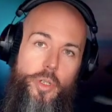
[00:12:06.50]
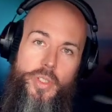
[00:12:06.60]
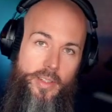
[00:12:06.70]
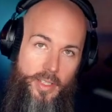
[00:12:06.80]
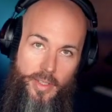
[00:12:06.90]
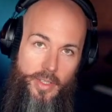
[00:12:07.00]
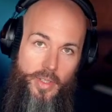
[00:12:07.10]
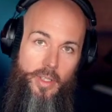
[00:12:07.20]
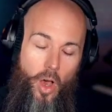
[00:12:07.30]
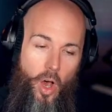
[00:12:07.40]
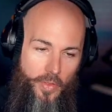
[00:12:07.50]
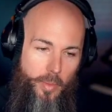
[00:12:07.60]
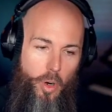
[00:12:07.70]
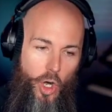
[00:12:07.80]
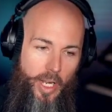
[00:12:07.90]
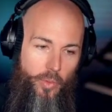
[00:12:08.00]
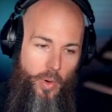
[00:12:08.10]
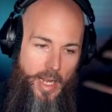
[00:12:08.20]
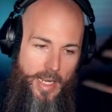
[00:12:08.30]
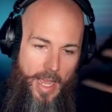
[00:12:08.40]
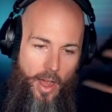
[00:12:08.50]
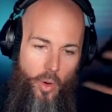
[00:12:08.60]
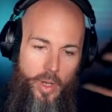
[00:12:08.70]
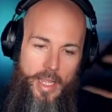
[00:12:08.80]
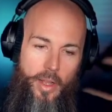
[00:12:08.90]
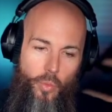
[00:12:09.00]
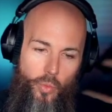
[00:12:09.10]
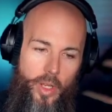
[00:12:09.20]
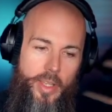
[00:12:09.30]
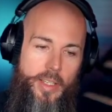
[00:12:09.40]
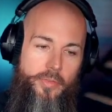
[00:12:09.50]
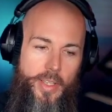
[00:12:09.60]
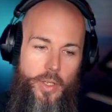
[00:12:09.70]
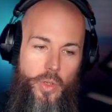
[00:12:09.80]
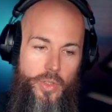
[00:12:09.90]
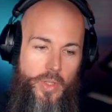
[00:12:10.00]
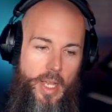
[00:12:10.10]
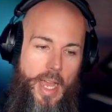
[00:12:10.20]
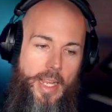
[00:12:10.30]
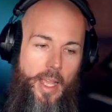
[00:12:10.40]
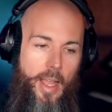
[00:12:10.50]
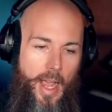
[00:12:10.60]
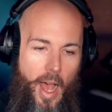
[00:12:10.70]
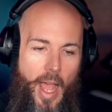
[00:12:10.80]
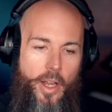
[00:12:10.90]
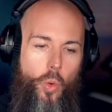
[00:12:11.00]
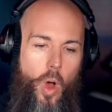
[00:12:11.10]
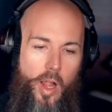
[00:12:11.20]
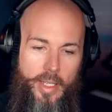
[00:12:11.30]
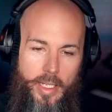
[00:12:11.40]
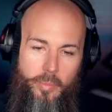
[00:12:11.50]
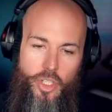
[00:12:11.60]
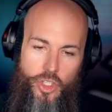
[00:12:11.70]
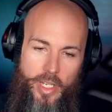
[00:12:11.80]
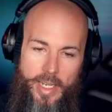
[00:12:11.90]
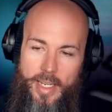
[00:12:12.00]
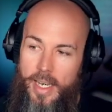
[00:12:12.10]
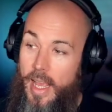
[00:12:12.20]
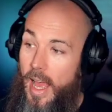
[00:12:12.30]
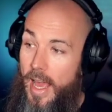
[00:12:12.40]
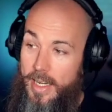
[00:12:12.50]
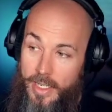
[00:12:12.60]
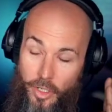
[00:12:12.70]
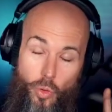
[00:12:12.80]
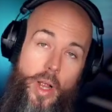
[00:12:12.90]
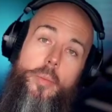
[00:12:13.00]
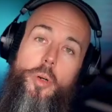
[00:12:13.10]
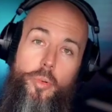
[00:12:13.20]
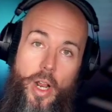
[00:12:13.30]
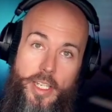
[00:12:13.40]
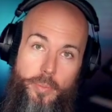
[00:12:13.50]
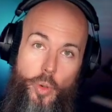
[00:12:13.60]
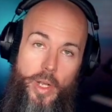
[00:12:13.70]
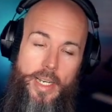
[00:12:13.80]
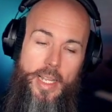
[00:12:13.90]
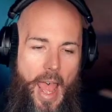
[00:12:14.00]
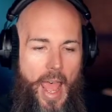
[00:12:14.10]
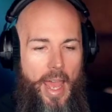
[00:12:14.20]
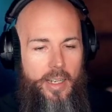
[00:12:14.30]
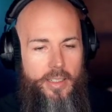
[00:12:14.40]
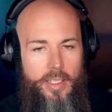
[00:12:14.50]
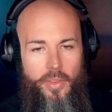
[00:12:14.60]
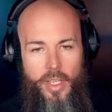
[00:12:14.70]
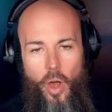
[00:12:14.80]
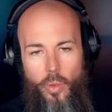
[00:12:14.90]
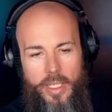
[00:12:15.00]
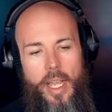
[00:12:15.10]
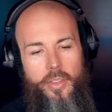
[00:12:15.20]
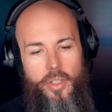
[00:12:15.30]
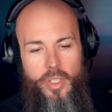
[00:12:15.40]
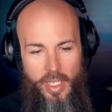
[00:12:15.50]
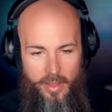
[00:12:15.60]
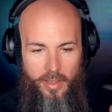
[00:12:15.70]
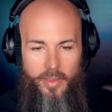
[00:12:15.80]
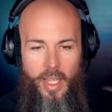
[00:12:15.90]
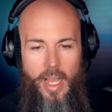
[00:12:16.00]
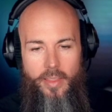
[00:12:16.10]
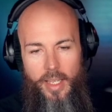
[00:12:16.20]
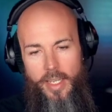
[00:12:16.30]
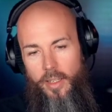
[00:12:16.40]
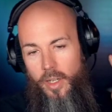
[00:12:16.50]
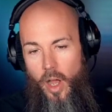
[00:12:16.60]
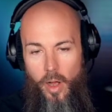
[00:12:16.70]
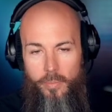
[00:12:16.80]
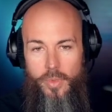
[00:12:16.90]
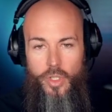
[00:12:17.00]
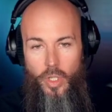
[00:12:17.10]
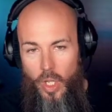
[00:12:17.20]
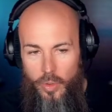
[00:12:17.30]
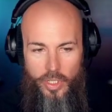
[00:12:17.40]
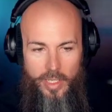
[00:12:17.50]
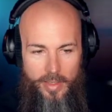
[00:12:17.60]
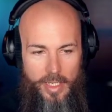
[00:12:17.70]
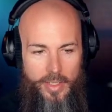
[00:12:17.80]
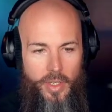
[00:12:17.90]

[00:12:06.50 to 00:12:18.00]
synthesis on the market right now. It really feels like a high quality machine at an incredible price point. And the only other synth that I think comes close to this